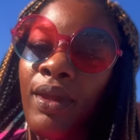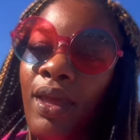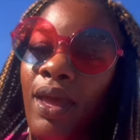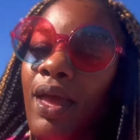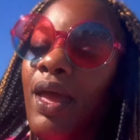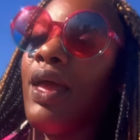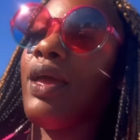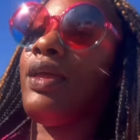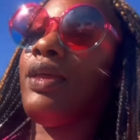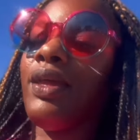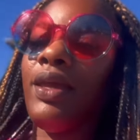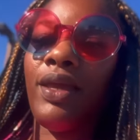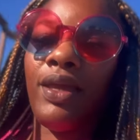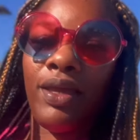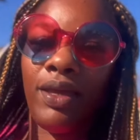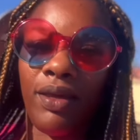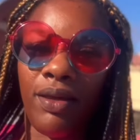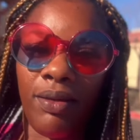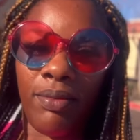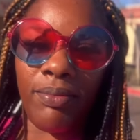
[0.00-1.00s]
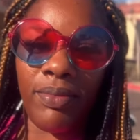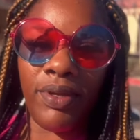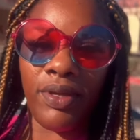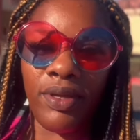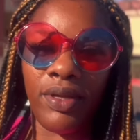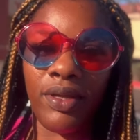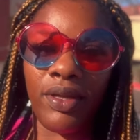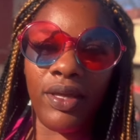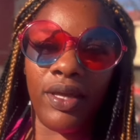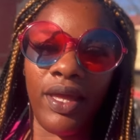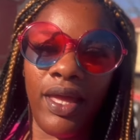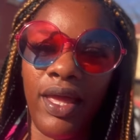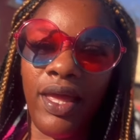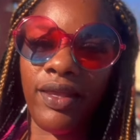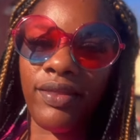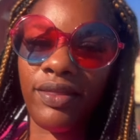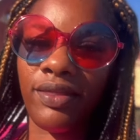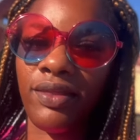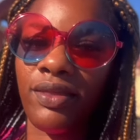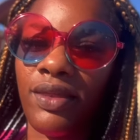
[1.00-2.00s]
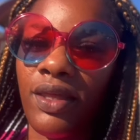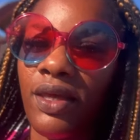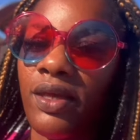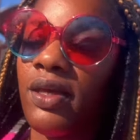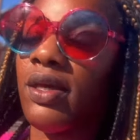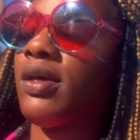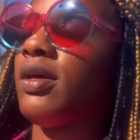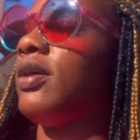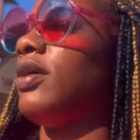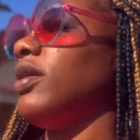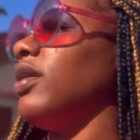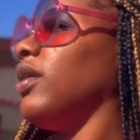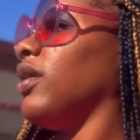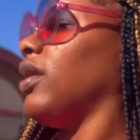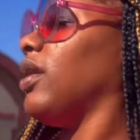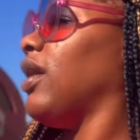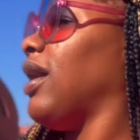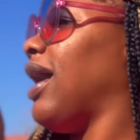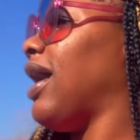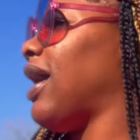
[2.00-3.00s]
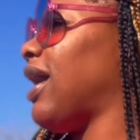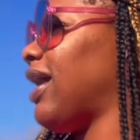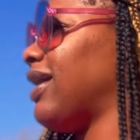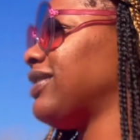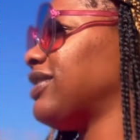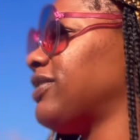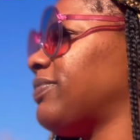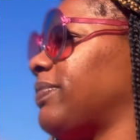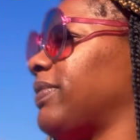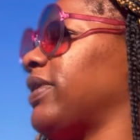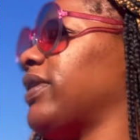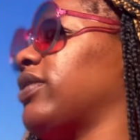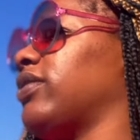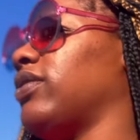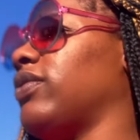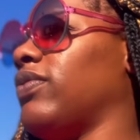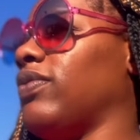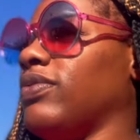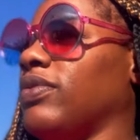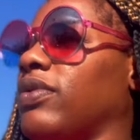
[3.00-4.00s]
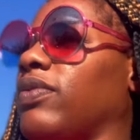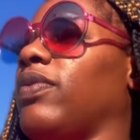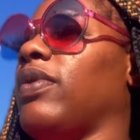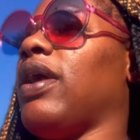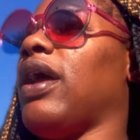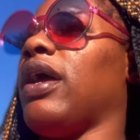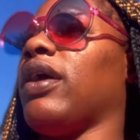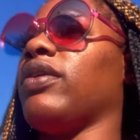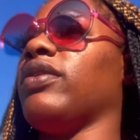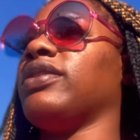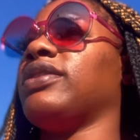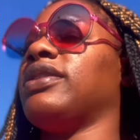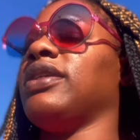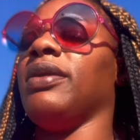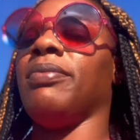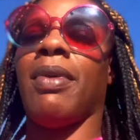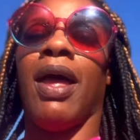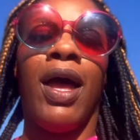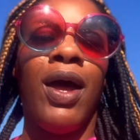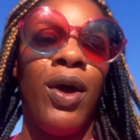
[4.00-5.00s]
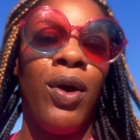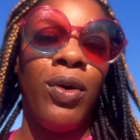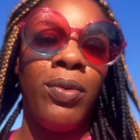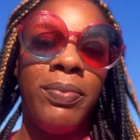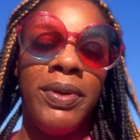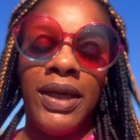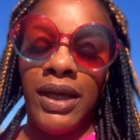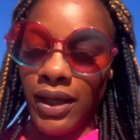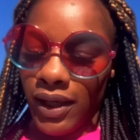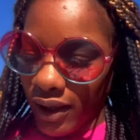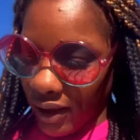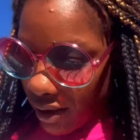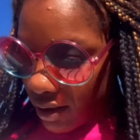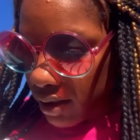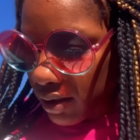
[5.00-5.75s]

I am at the hospital where I go see my OB.